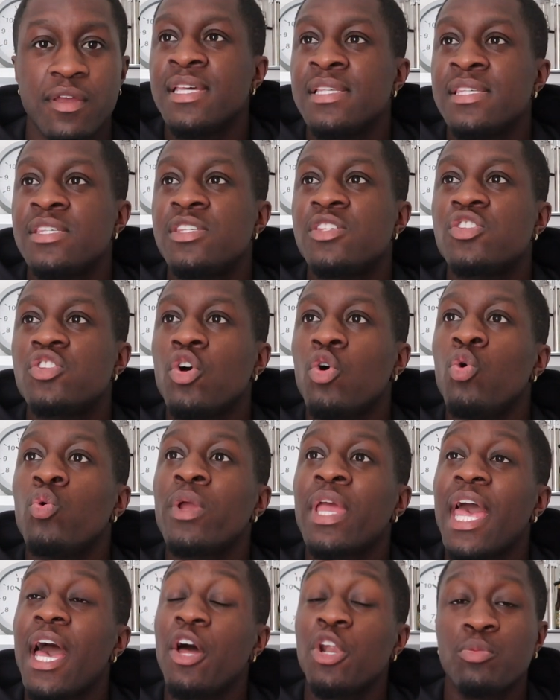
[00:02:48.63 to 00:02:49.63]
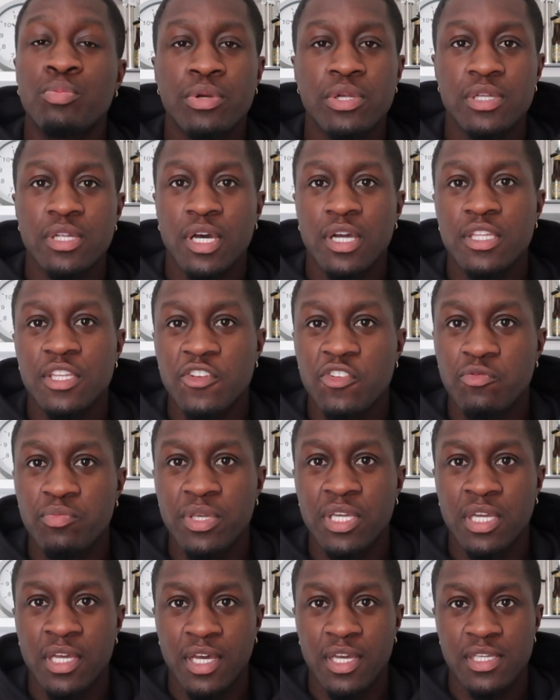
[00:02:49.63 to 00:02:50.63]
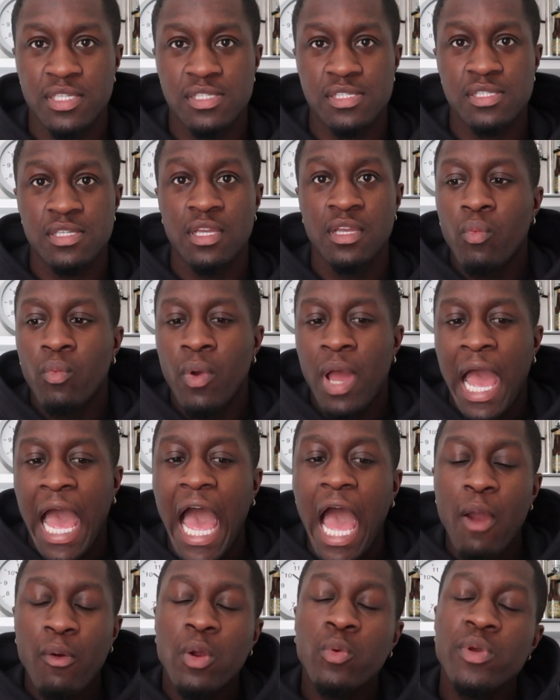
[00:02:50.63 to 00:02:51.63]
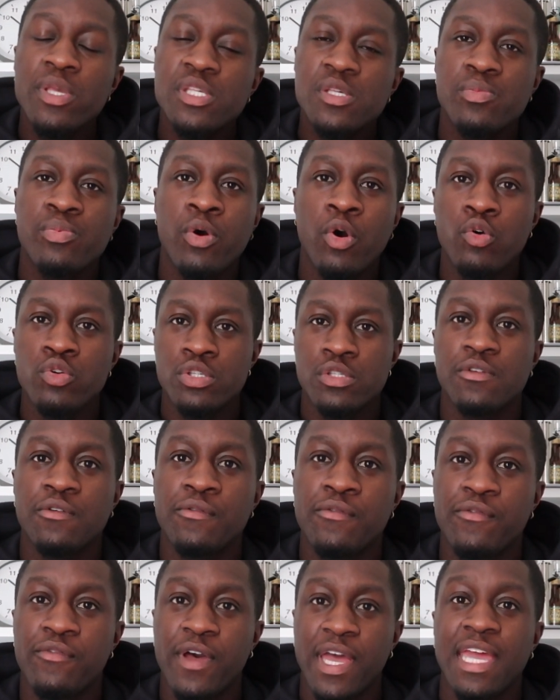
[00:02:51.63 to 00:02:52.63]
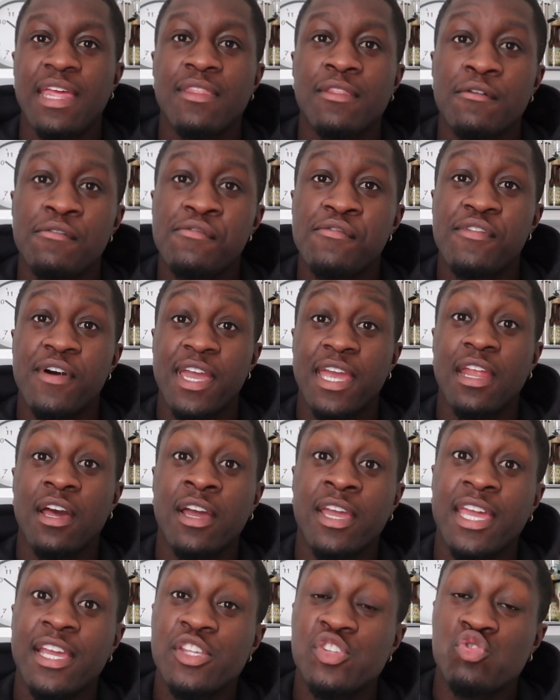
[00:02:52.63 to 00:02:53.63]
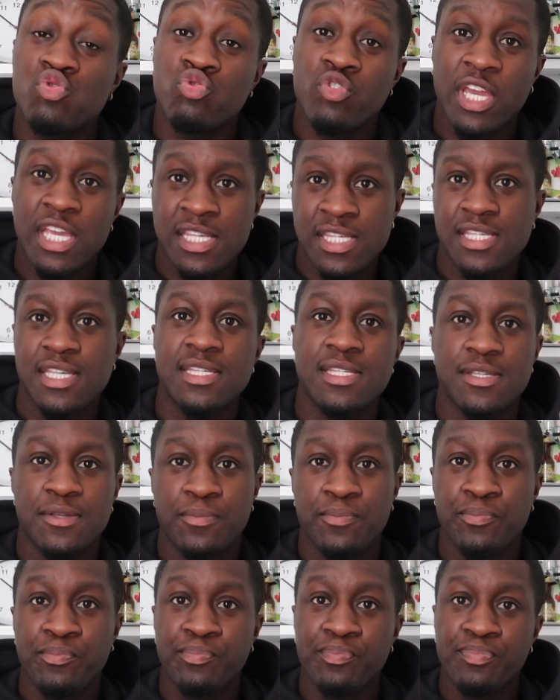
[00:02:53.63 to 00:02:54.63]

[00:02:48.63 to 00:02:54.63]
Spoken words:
It's so counterproductive, because how are we supposed to fight the fight against racism